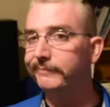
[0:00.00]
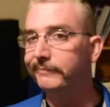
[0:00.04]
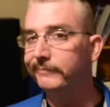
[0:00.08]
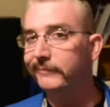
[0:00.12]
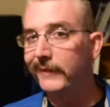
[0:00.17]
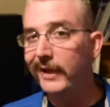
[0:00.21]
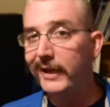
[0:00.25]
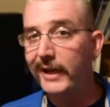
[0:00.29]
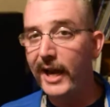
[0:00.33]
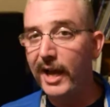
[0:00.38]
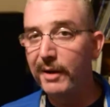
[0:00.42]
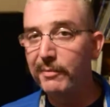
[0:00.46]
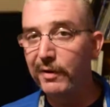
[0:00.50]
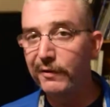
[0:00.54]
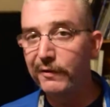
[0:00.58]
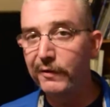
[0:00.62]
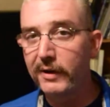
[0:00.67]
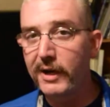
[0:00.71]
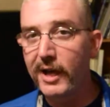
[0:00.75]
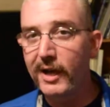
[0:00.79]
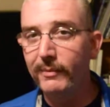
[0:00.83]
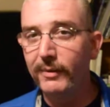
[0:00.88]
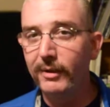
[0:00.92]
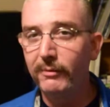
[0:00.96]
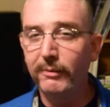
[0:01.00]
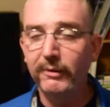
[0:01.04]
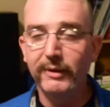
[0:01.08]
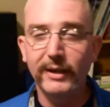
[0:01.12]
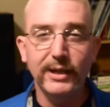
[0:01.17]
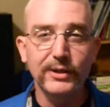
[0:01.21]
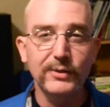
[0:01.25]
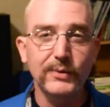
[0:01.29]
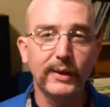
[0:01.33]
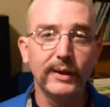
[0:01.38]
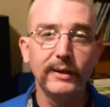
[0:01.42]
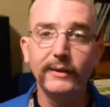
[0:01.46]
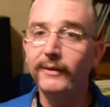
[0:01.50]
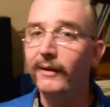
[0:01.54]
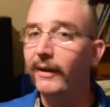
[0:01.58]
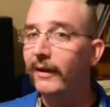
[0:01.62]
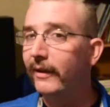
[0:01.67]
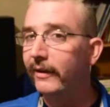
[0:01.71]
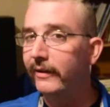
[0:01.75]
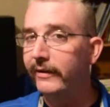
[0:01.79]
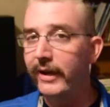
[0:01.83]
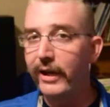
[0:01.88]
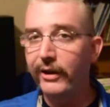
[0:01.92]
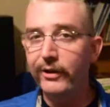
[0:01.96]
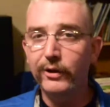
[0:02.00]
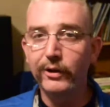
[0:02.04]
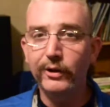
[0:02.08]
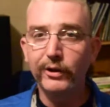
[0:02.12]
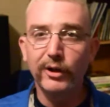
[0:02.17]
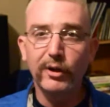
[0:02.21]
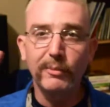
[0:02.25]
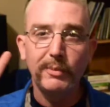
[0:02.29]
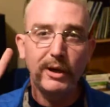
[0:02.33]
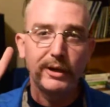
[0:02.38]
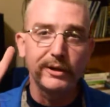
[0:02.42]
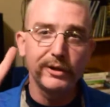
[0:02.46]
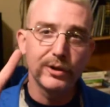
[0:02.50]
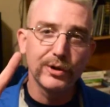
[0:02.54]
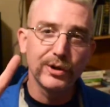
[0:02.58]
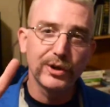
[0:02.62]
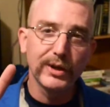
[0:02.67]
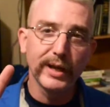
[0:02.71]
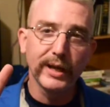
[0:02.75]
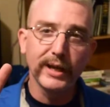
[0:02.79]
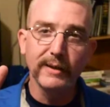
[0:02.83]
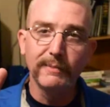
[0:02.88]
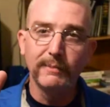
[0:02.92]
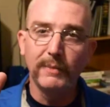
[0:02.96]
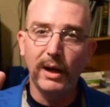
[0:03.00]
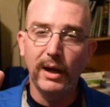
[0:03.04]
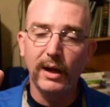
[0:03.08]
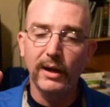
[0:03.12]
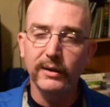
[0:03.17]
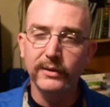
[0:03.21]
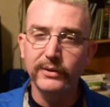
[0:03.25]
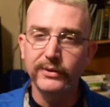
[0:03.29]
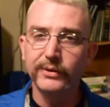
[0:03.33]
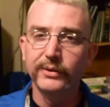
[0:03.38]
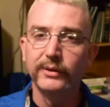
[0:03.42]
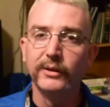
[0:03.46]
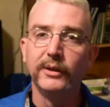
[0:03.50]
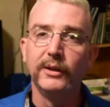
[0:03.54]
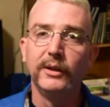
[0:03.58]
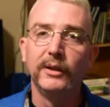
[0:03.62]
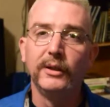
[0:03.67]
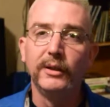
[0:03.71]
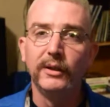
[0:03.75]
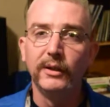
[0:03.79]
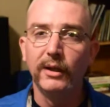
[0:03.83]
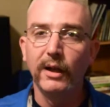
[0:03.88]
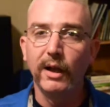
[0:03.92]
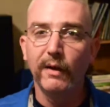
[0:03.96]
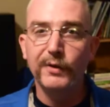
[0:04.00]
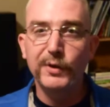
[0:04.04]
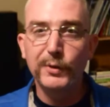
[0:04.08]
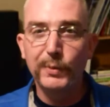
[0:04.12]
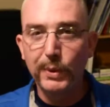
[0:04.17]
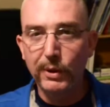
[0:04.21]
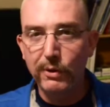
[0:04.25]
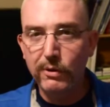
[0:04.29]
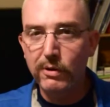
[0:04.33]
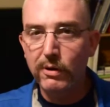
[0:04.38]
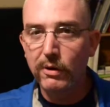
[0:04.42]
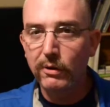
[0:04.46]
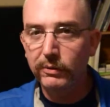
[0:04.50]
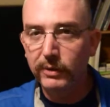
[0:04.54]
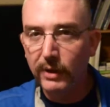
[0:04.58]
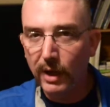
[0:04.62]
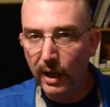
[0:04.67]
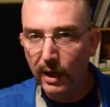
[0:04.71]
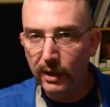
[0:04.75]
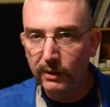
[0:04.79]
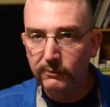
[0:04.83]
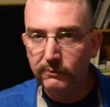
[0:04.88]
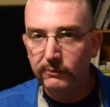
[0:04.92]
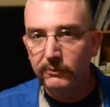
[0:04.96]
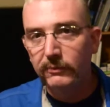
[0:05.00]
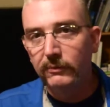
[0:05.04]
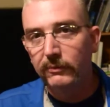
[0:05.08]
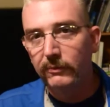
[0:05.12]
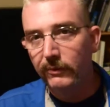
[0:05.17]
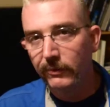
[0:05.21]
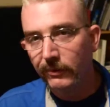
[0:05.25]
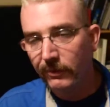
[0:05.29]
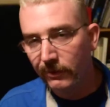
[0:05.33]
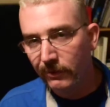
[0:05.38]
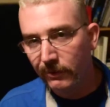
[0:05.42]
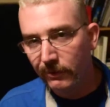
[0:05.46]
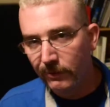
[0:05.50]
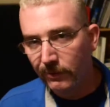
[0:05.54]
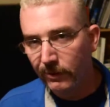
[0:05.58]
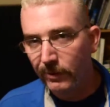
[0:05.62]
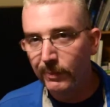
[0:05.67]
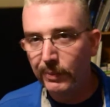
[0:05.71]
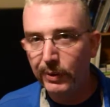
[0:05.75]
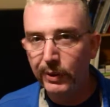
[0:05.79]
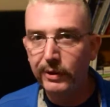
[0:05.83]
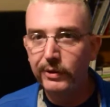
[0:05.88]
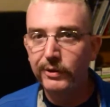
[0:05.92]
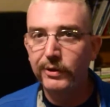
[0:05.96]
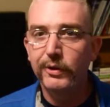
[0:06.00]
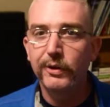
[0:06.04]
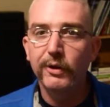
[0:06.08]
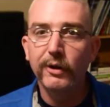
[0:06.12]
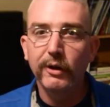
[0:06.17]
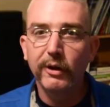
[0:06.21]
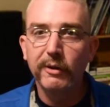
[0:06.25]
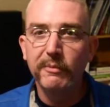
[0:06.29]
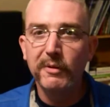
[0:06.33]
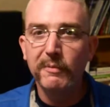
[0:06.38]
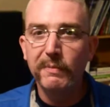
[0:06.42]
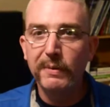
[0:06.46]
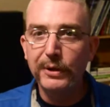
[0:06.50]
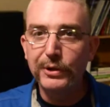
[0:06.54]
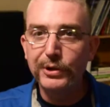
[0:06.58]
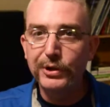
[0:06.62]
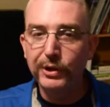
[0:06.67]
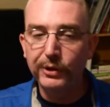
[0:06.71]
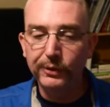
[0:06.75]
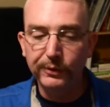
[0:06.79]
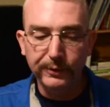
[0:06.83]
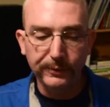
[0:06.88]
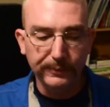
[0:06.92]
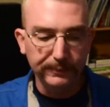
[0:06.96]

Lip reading: Need ammo for 9mm? Guess what? Now you're going to go buy your second box of Spear Gold Dot to put into your M&P Shield.